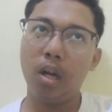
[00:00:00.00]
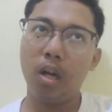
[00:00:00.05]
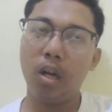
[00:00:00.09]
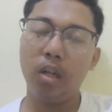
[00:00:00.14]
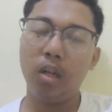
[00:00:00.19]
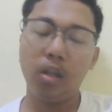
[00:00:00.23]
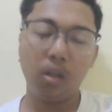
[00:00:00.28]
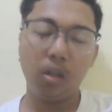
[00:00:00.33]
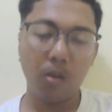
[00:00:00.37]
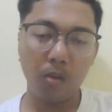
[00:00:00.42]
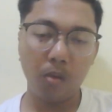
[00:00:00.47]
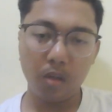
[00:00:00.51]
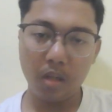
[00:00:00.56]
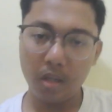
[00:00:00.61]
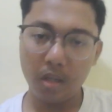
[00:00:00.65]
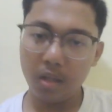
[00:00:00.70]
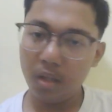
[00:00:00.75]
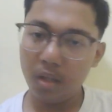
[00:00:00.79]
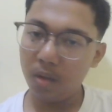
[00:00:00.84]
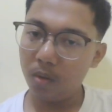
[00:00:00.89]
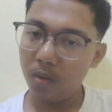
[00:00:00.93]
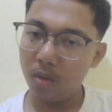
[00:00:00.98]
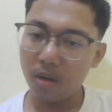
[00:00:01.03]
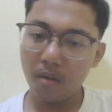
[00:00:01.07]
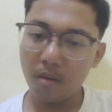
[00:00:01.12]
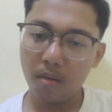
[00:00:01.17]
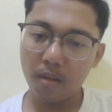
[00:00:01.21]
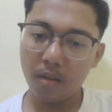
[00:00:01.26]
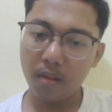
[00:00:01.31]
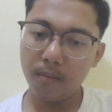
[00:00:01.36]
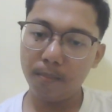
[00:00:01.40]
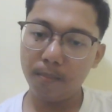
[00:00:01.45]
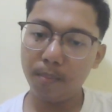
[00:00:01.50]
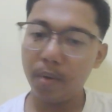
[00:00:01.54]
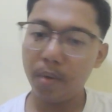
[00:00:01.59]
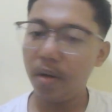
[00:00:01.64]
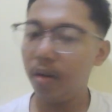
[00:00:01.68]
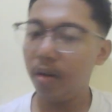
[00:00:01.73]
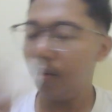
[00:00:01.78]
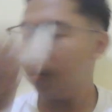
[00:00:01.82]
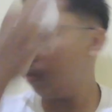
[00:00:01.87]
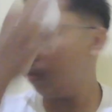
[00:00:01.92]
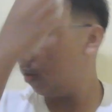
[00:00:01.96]
included into narrative
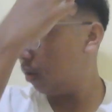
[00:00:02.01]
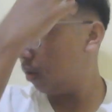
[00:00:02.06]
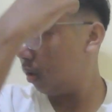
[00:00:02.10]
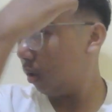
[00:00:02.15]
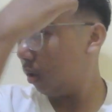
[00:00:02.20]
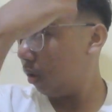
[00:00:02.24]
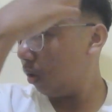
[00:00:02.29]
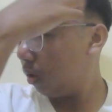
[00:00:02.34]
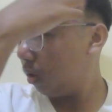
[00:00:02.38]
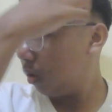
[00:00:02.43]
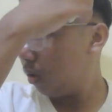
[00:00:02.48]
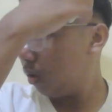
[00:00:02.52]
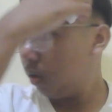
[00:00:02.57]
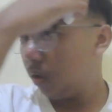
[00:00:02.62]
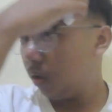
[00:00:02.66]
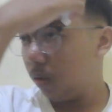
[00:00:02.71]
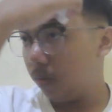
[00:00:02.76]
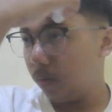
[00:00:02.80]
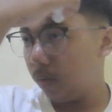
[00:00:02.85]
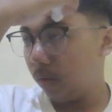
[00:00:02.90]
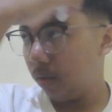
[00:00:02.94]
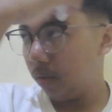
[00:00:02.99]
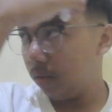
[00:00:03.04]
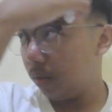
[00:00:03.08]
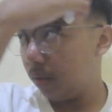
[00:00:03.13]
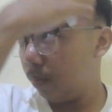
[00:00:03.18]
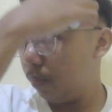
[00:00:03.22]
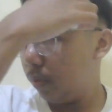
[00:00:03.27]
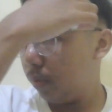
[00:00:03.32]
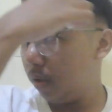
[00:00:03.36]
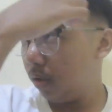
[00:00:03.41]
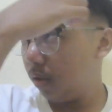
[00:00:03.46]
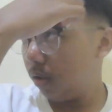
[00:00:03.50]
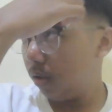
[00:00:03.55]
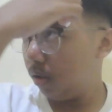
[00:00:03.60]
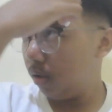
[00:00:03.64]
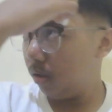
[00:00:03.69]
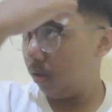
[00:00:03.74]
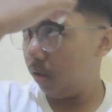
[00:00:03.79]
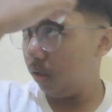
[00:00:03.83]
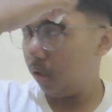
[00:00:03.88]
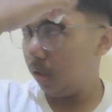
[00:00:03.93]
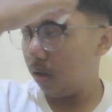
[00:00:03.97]
parts. For
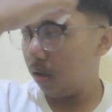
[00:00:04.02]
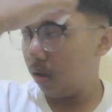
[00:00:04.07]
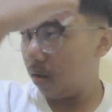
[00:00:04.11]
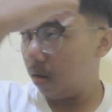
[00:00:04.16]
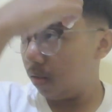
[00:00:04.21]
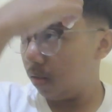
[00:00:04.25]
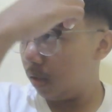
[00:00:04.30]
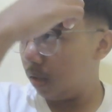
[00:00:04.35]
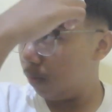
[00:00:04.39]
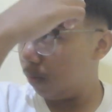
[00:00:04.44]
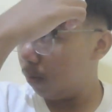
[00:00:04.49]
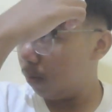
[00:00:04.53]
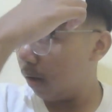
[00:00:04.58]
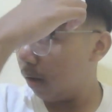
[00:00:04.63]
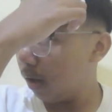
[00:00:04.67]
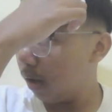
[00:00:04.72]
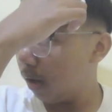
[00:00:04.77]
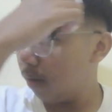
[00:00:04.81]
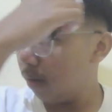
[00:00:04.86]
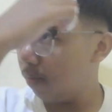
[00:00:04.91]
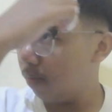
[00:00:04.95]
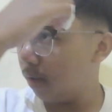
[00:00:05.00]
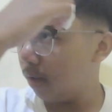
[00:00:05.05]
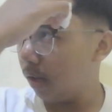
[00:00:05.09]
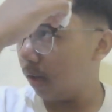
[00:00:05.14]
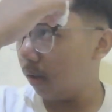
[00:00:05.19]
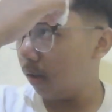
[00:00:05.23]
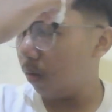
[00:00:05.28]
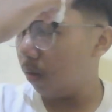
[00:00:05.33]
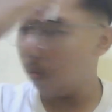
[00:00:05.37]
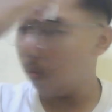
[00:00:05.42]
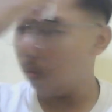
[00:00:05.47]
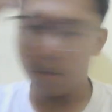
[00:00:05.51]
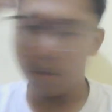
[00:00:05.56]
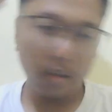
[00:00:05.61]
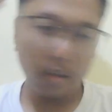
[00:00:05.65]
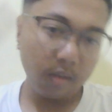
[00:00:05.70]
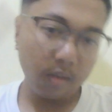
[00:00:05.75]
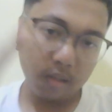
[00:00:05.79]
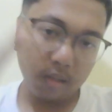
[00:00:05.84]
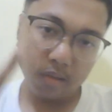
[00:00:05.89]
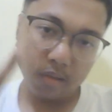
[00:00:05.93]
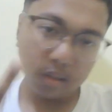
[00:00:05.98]
example, in narrative we have like
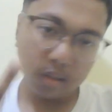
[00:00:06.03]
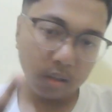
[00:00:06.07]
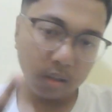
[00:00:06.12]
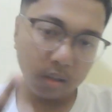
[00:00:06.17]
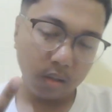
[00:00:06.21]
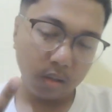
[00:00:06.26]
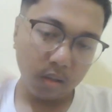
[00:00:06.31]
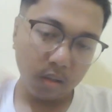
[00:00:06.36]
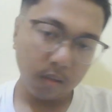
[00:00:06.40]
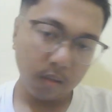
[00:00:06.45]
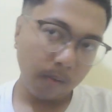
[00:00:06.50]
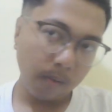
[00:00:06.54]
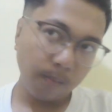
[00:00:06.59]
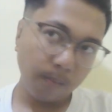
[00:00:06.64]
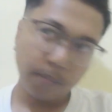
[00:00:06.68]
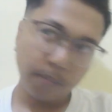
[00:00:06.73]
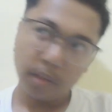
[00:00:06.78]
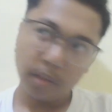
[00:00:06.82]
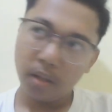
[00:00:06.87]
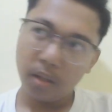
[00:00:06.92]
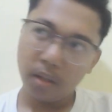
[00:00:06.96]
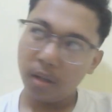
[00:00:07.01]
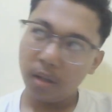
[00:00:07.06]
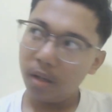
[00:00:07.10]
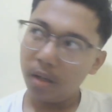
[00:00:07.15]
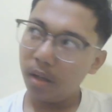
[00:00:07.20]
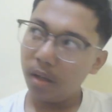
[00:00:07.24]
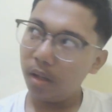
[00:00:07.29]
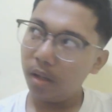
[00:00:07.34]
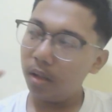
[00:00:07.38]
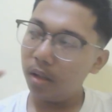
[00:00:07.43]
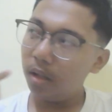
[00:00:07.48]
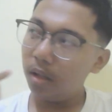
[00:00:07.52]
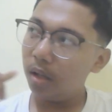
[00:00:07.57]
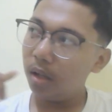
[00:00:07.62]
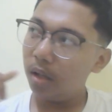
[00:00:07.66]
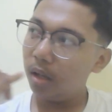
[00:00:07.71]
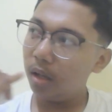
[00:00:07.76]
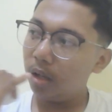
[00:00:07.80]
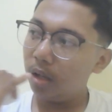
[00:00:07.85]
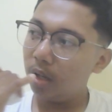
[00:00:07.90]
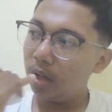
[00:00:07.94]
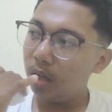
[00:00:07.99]
orientation, and
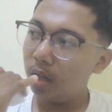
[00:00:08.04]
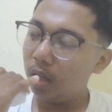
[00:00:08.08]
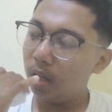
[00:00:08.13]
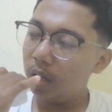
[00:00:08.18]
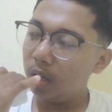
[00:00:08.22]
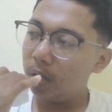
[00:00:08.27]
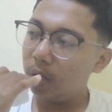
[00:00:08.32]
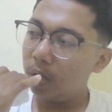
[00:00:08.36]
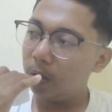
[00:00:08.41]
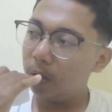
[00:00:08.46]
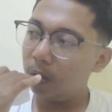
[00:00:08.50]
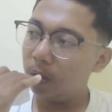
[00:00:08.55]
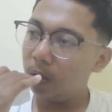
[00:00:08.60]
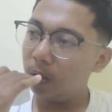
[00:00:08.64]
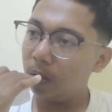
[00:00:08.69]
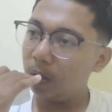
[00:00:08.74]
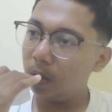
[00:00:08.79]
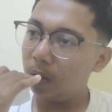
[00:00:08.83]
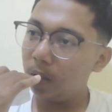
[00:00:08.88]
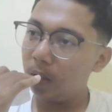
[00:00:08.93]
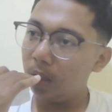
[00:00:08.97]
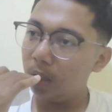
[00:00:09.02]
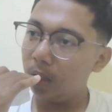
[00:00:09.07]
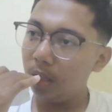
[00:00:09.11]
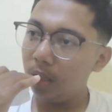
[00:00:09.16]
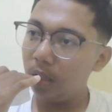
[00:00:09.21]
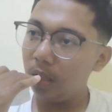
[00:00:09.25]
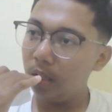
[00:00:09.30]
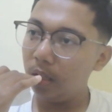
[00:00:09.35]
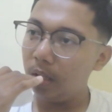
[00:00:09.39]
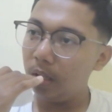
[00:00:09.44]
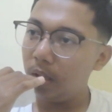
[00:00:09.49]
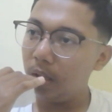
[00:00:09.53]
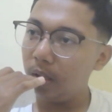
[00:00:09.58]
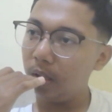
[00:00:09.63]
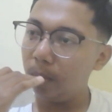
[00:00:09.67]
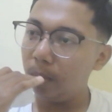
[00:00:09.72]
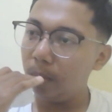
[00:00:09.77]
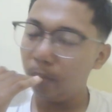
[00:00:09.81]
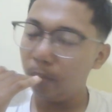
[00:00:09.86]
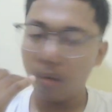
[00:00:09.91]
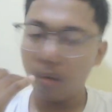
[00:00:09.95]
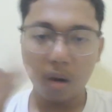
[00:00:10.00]
then
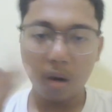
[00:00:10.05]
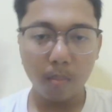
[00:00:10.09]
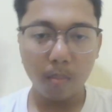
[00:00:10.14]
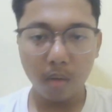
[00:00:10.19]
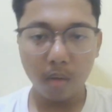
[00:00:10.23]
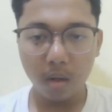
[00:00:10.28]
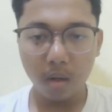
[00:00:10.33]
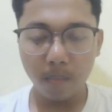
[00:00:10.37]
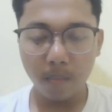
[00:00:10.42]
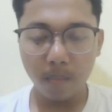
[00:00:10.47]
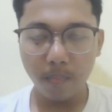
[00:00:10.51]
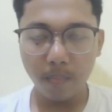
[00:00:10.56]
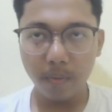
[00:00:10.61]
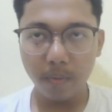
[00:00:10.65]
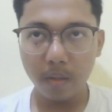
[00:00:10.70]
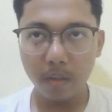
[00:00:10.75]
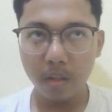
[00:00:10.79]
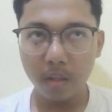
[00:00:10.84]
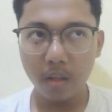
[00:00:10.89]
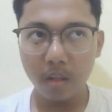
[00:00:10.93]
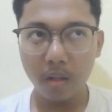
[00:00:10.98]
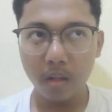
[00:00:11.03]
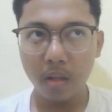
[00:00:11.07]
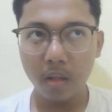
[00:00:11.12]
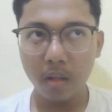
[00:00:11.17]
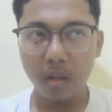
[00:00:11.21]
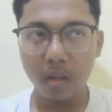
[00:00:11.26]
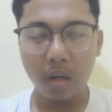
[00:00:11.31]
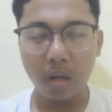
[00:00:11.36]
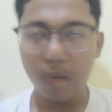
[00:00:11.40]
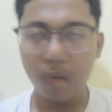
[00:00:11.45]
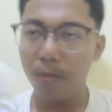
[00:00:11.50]
the problem, I